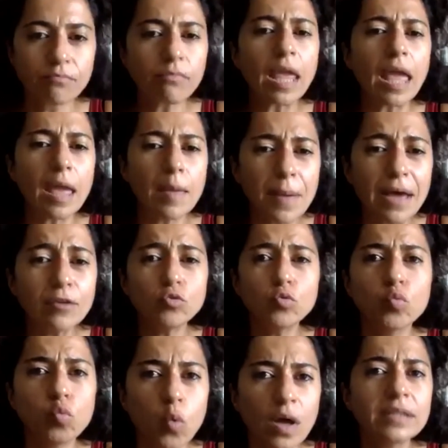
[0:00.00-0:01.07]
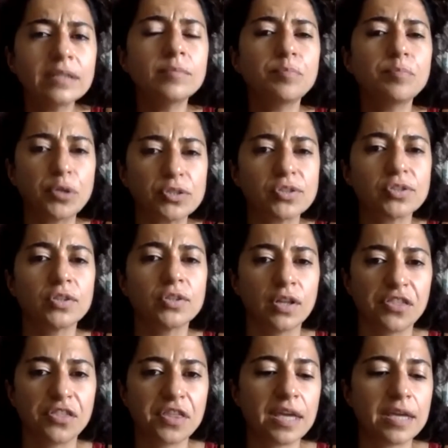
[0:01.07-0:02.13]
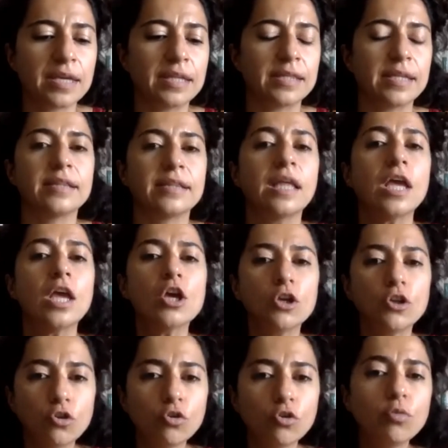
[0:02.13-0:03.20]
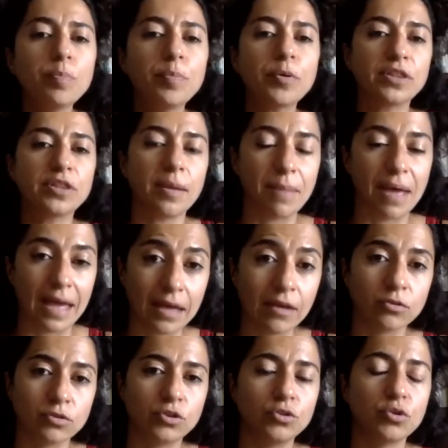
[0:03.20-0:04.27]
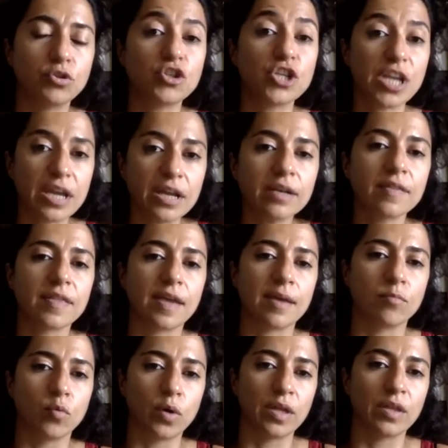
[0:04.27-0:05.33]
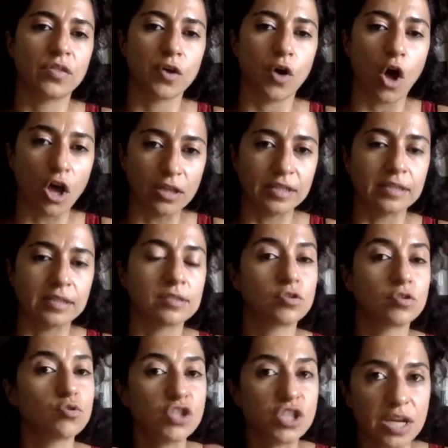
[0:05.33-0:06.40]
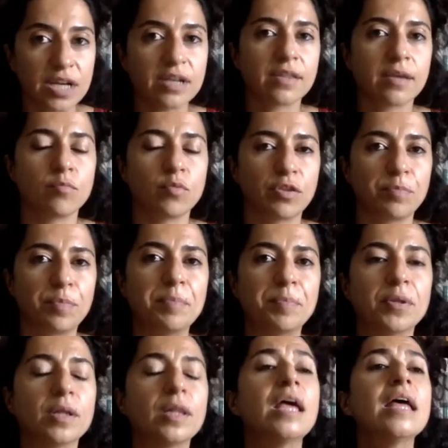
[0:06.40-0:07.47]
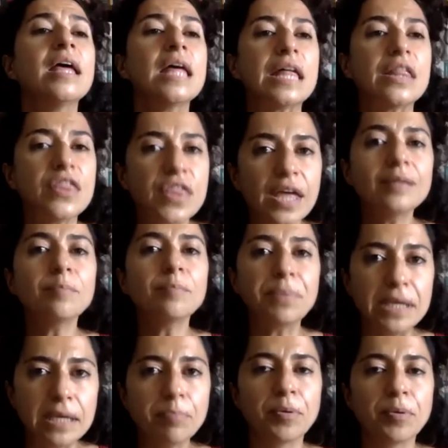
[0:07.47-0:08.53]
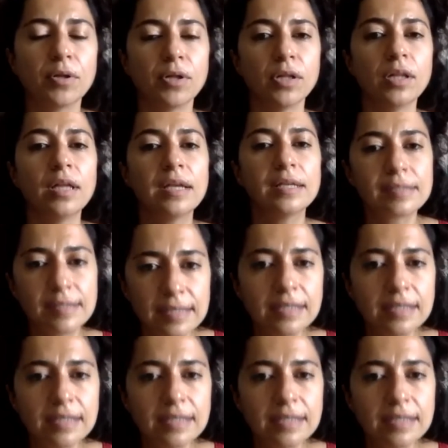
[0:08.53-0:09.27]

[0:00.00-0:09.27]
about one personal thing, and then you put them out, you share them with the audience, you share them with people, then people see